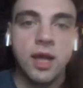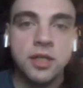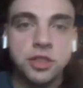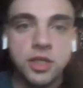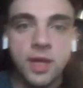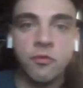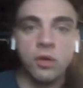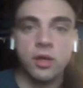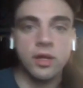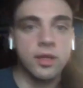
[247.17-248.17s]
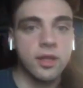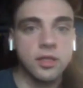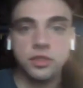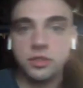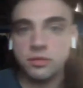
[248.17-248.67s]
in shape for it, and then
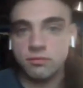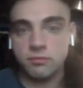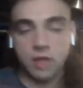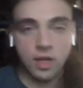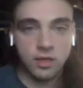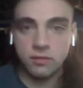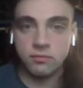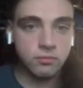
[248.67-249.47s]
just kind of